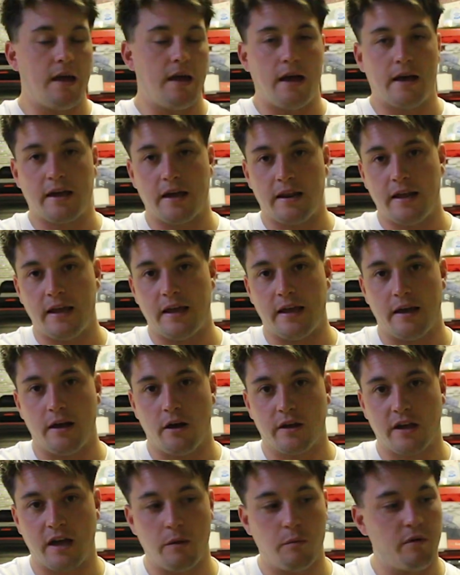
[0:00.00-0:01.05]
Again here,
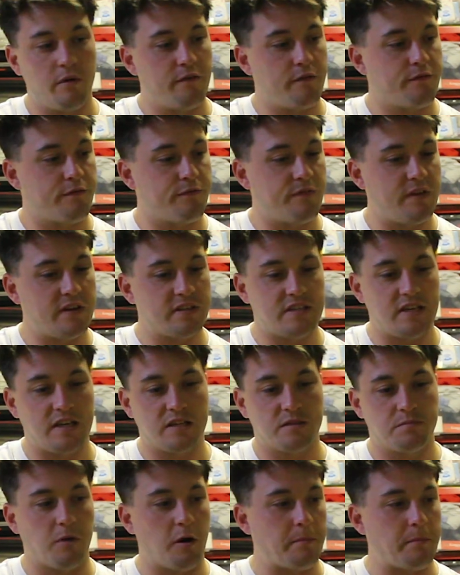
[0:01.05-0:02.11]
okay, this
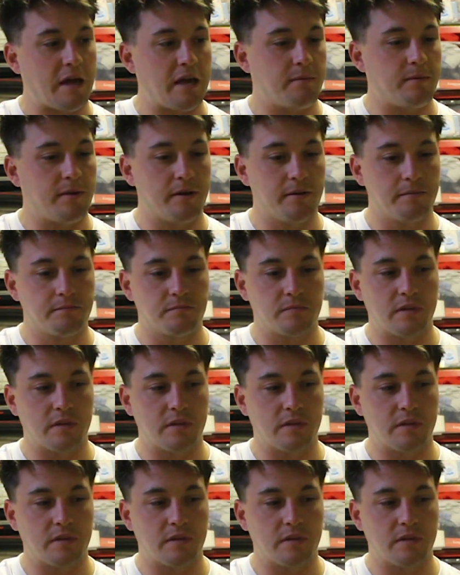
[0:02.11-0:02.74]
is my baby.